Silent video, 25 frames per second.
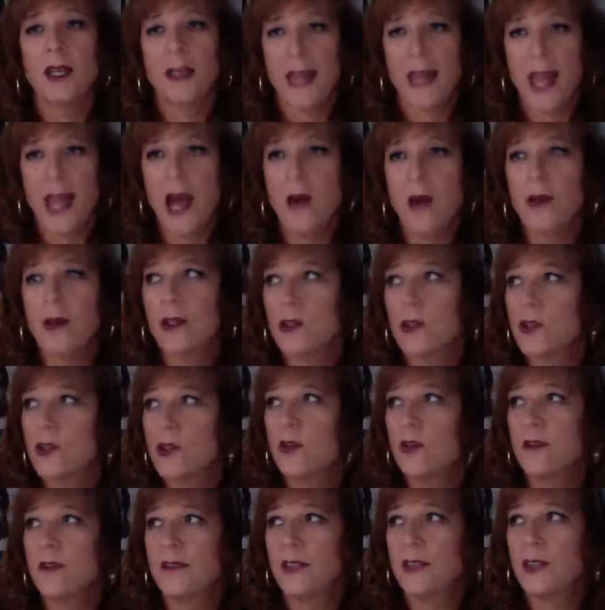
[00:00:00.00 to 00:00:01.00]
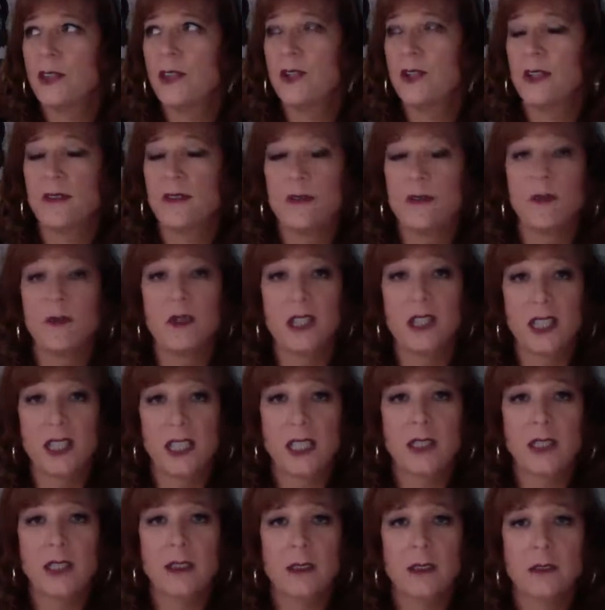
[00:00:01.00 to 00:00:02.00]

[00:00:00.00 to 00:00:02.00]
Now it goes through a filter of really?